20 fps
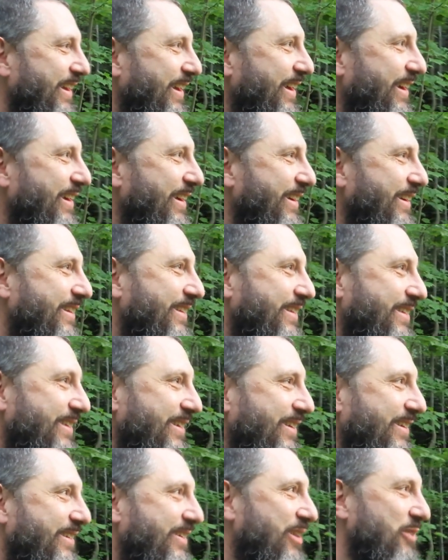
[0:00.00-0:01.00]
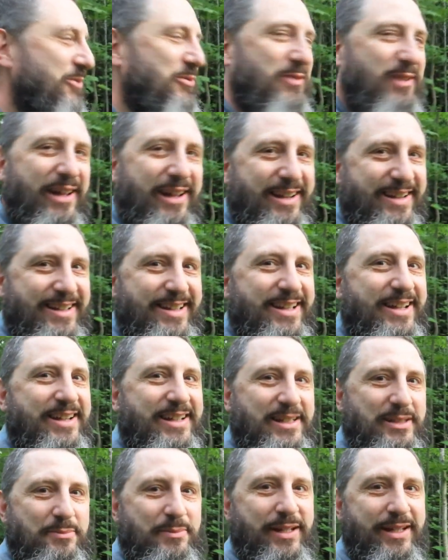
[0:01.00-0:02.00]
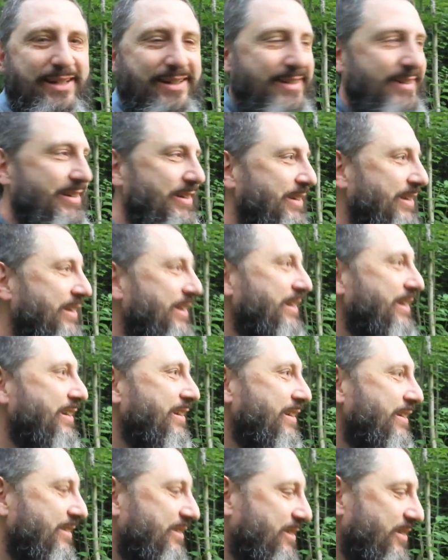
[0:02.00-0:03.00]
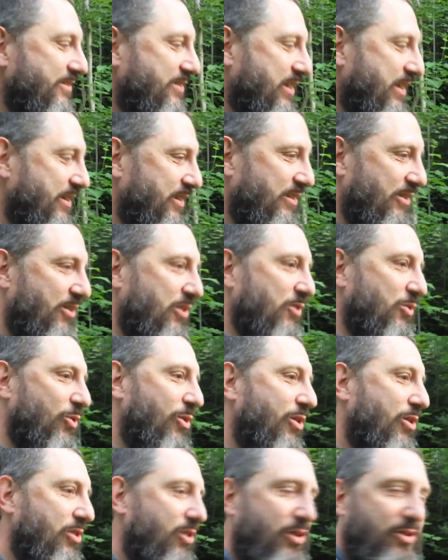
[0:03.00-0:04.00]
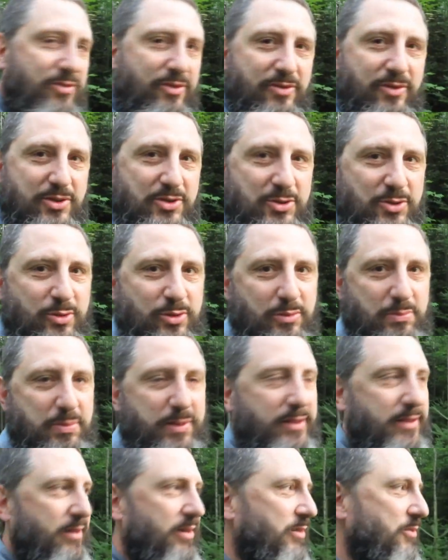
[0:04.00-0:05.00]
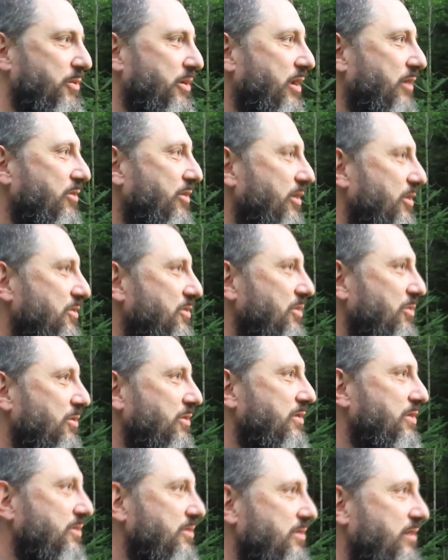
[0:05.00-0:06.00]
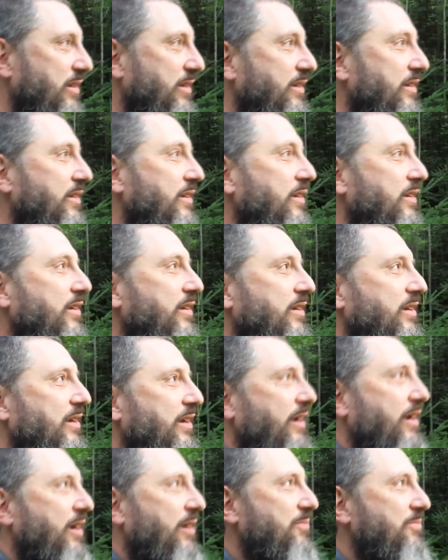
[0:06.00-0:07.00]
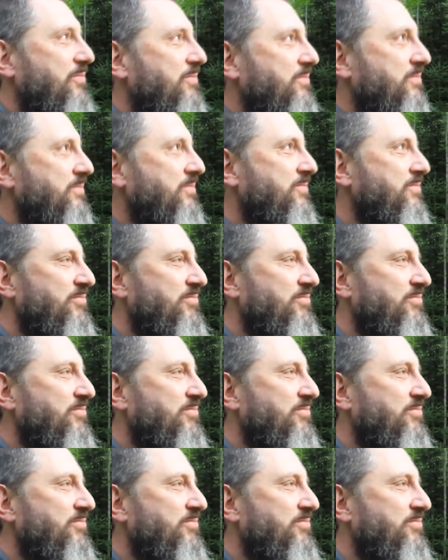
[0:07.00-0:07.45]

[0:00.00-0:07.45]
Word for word: uh, yeah, go fly a kite, man. Go take a long walk off of a short pier or whatever else you want to say. Um,